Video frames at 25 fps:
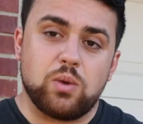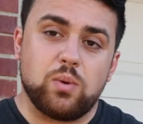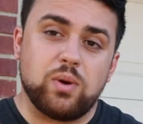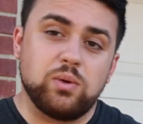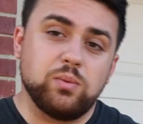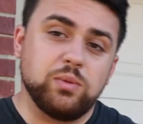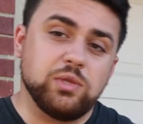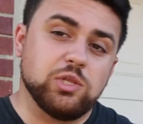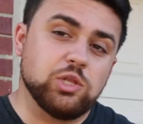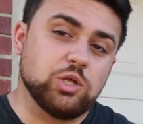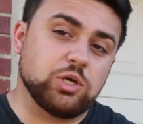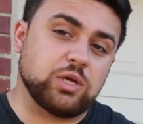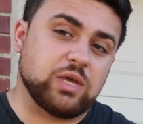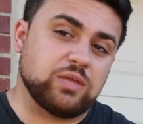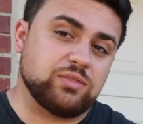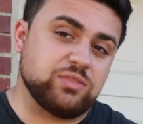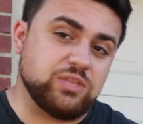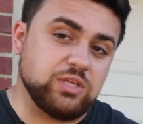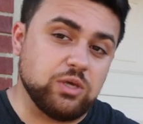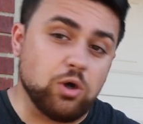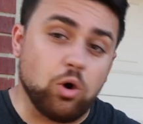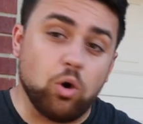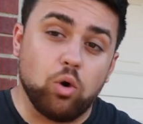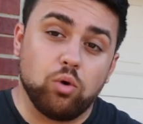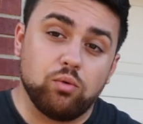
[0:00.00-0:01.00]
Now, when we look at
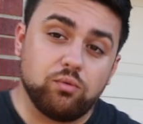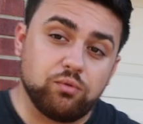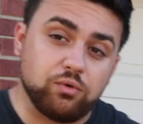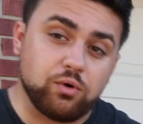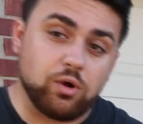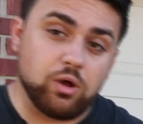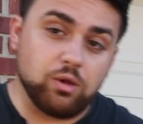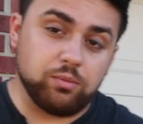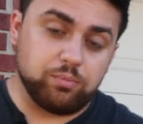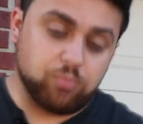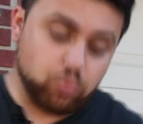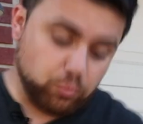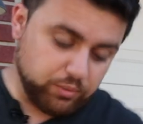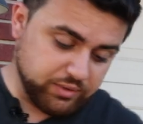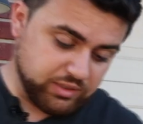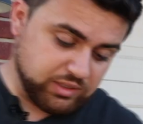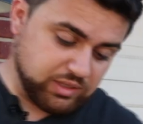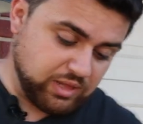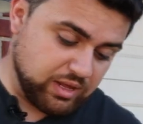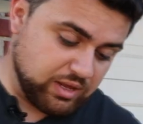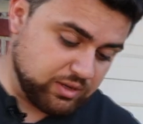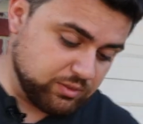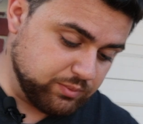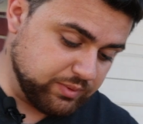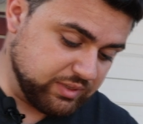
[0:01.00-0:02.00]
the overall point
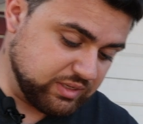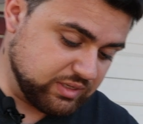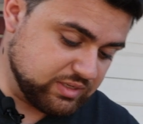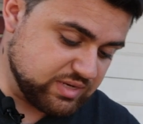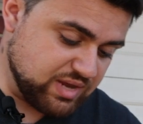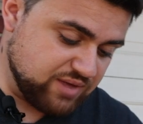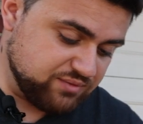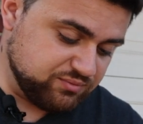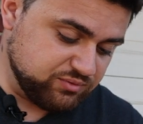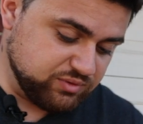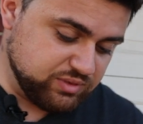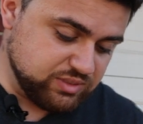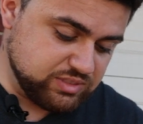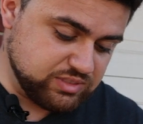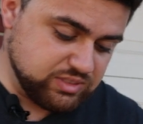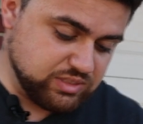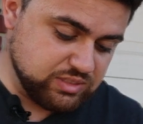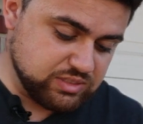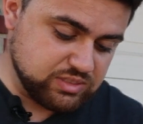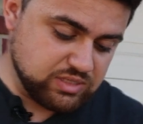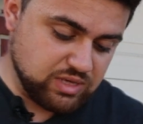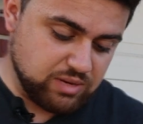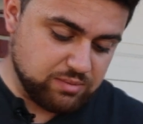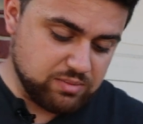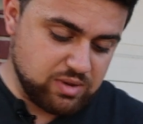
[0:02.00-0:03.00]
cloud, we can definitely definitely see
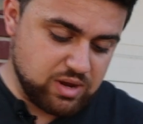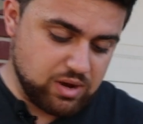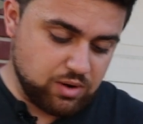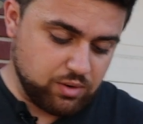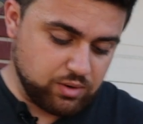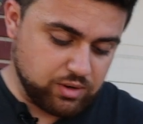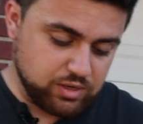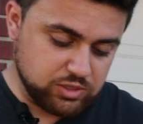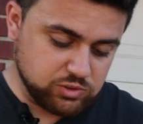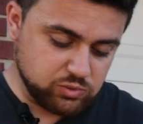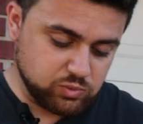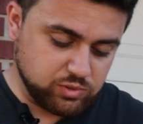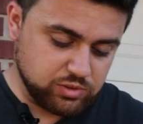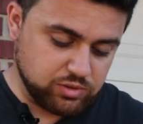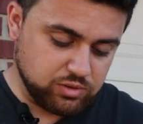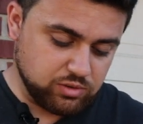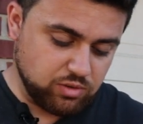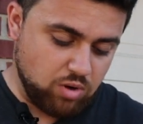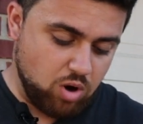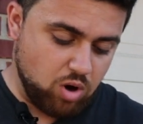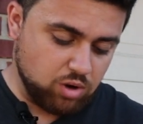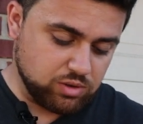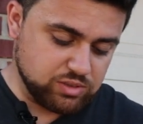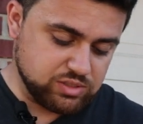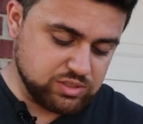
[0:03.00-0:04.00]
some areas where
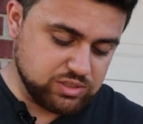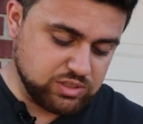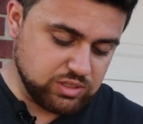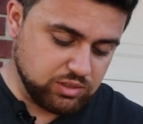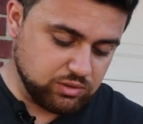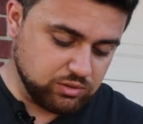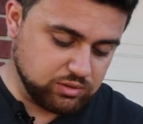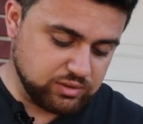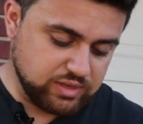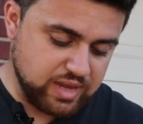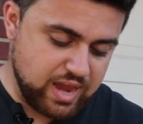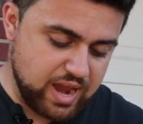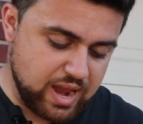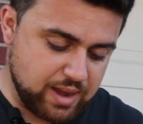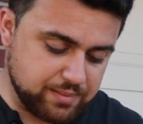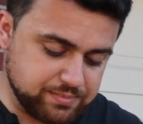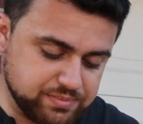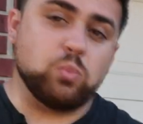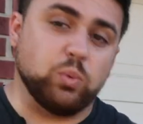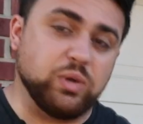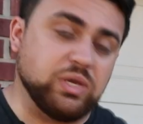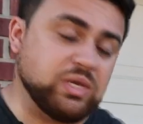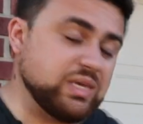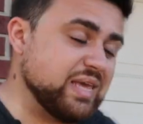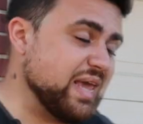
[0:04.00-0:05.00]
there are still
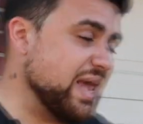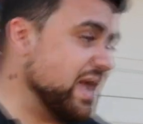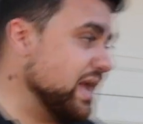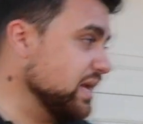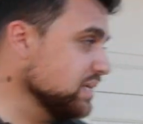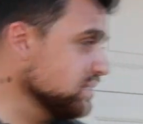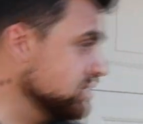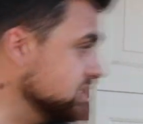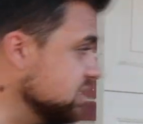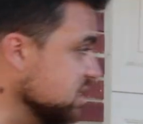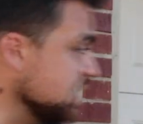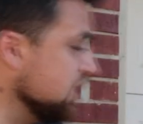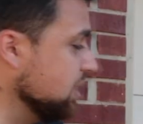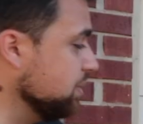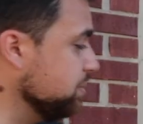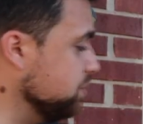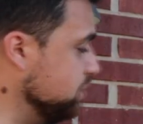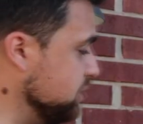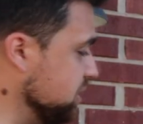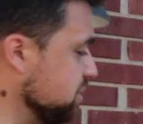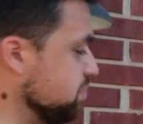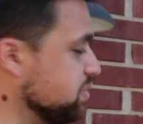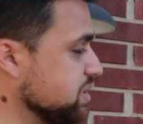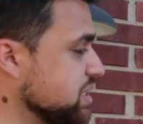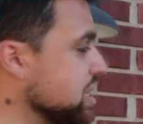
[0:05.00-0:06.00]
gaps. We can set up
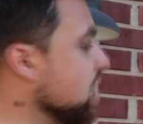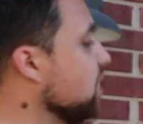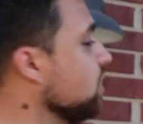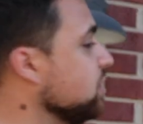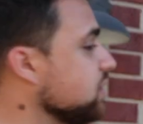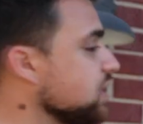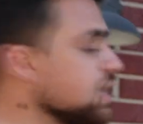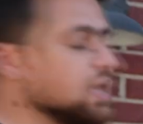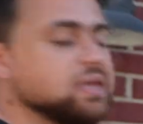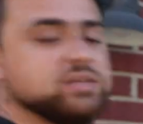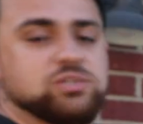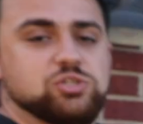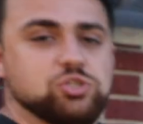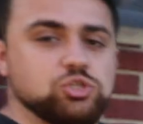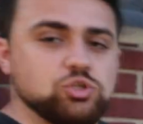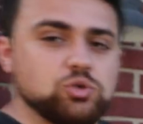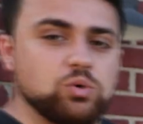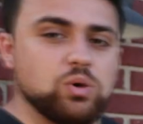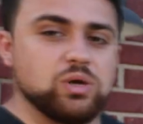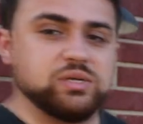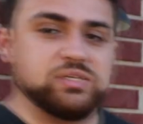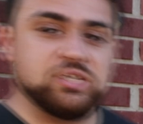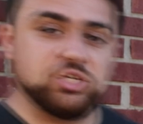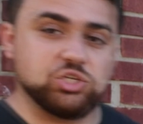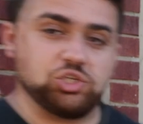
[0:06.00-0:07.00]
the BLK to
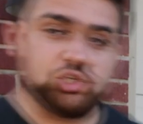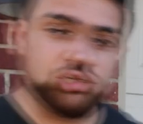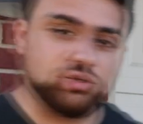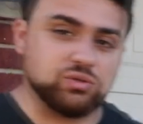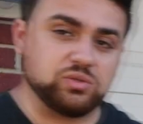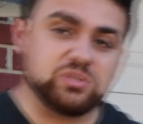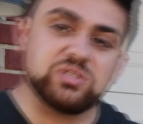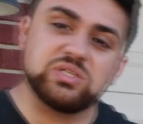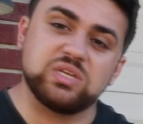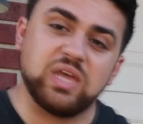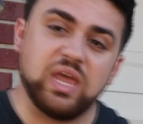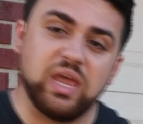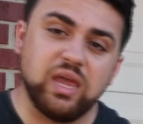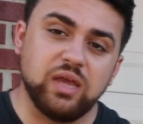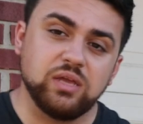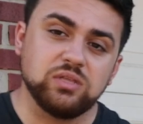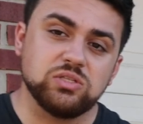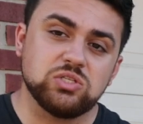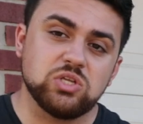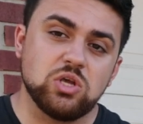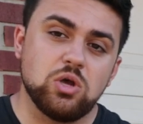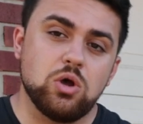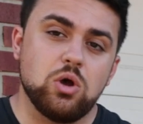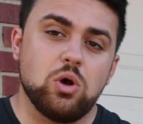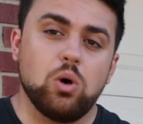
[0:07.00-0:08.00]
do additional
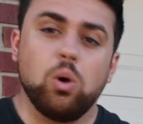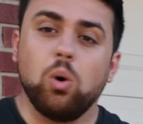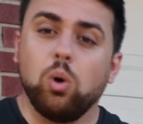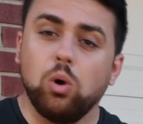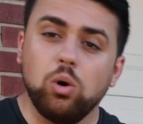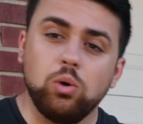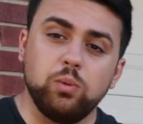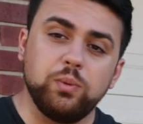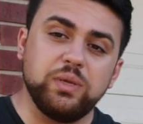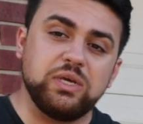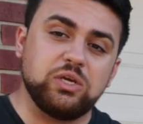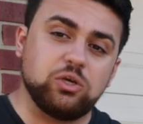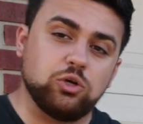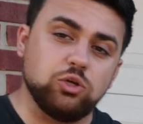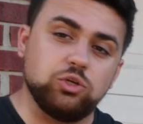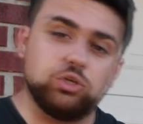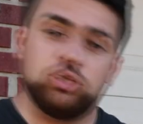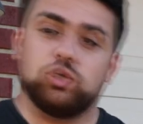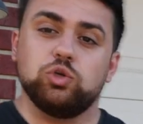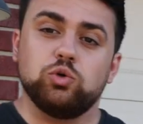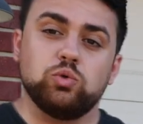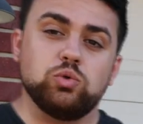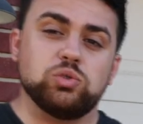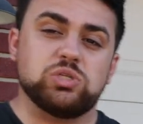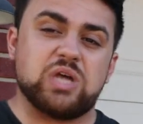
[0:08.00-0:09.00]
scans, or we could
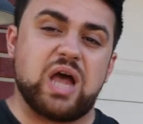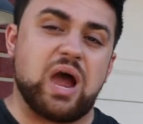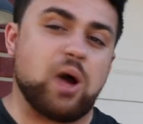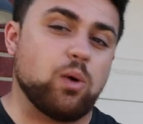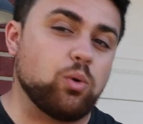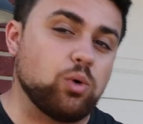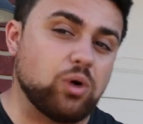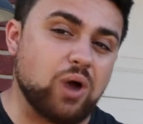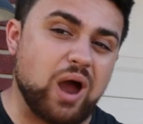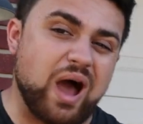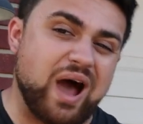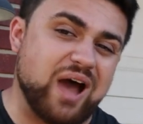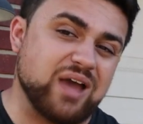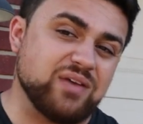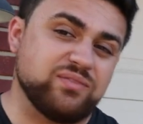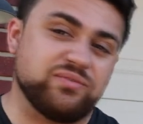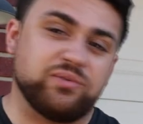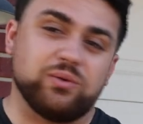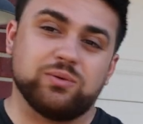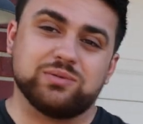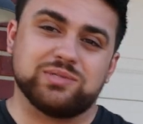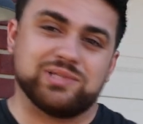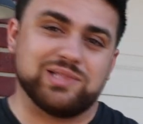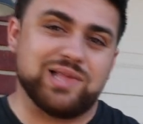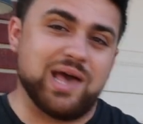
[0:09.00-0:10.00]
use our
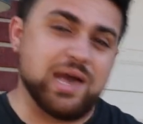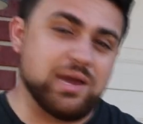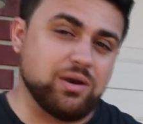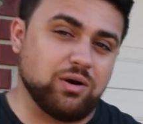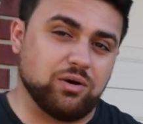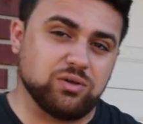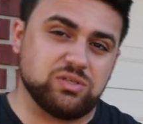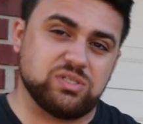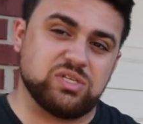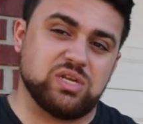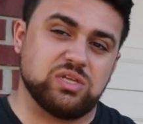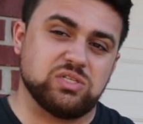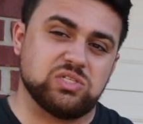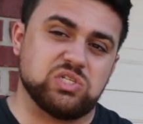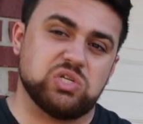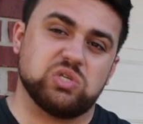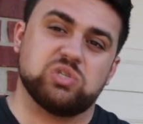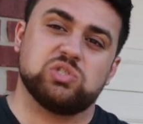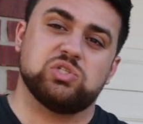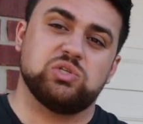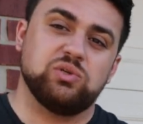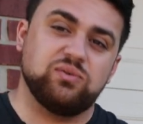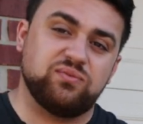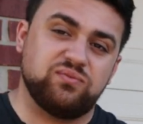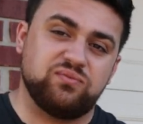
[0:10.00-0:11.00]
iPhone's LiDAR sensor
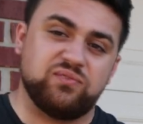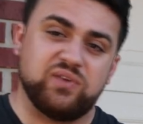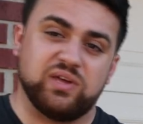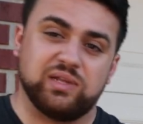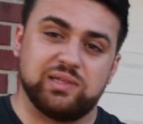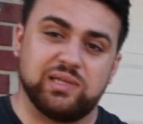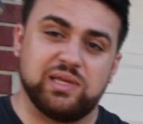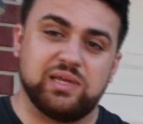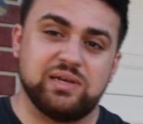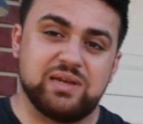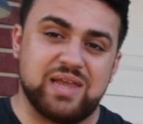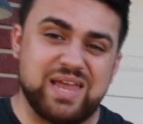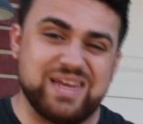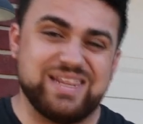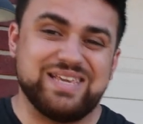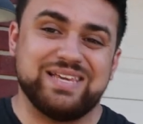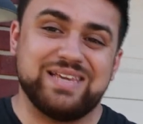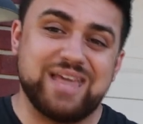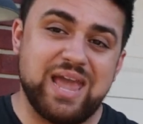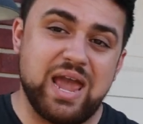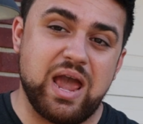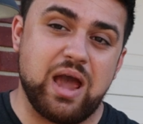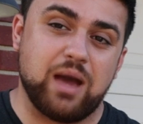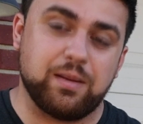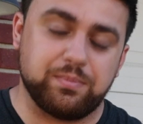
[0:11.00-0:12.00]
to fill in any
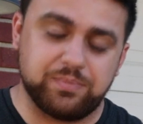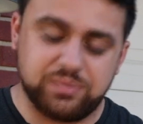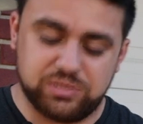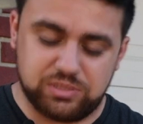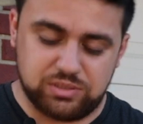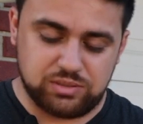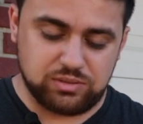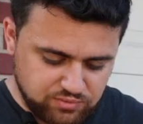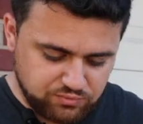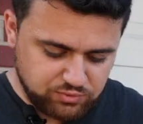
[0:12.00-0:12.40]
gaps.